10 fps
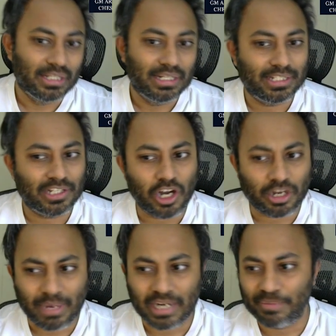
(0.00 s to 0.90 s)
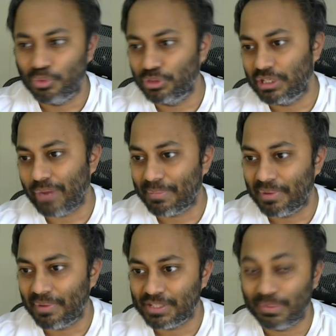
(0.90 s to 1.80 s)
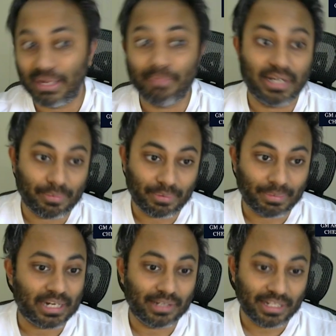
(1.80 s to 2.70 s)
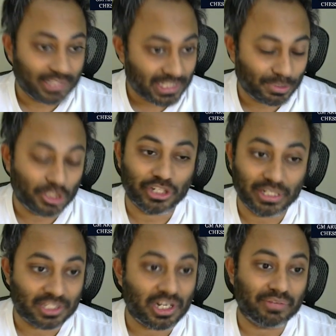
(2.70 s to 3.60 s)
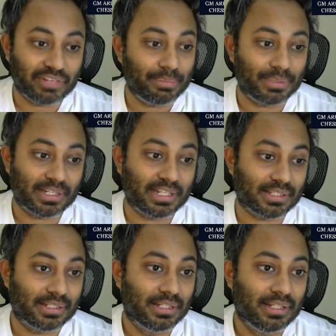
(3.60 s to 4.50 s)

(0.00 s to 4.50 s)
It's an automatic move that white players play, but apparently in this position it's not very precise.